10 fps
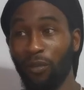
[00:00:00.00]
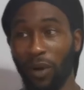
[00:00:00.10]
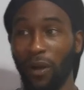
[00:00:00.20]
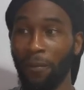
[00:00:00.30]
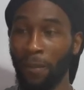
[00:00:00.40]

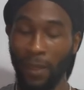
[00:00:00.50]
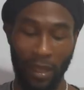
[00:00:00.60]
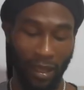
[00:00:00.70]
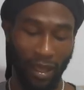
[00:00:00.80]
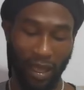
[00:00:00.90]
But
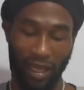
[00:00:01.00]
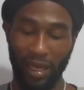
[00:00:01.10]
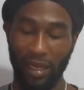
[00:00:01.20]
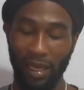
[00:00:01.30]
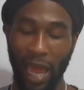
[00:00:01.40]

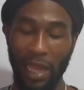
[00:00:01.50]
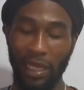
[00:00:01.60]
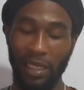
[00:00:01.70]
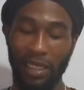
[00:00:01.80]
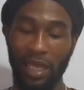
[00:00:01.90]
again,
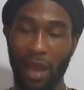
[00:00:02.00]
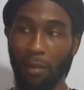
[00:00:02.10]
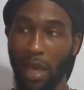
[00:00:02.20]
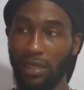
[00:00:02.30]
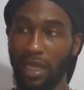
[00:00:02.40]
likely I
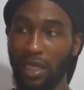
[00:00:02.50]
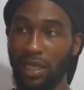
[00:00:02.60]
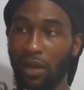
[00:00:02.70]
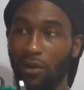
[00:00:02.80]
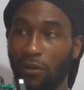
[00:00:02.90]
might take
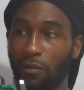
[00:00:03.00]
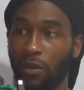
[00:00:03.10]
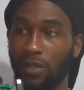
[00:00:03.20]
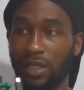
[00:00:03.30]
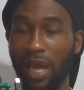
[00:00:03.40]
that off
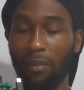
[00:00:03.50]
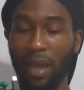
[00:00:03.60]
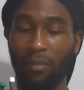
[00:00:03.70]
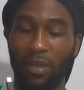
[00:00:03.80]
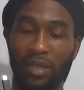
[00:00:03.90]
because that
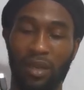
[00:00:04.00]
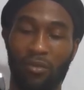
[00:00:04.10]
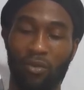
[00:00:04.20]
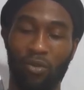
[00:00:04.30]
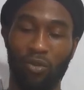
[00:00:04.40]
might be a
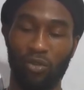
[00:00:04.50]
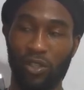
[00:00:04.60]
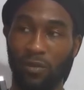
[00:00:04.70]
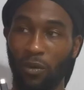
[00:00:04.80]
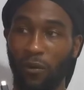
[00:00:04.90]
real good
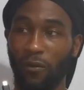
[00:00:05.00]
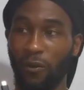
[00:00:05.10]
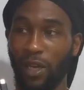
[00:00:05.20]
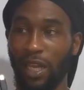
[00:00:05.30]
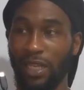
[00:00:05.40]
spot
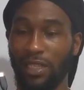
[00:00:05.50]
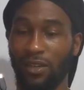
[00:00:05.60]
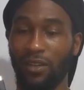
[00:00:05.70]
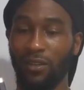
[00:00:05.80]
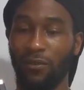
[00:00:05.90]
for a
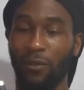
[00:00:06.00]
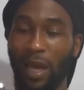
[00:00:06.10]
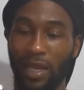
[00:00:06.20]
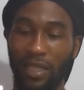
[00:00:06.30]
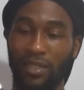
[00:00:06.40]
laser, for
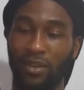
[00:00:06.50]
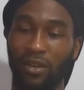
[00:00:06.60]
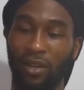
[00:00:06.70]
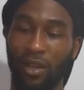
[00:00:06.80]
my laser,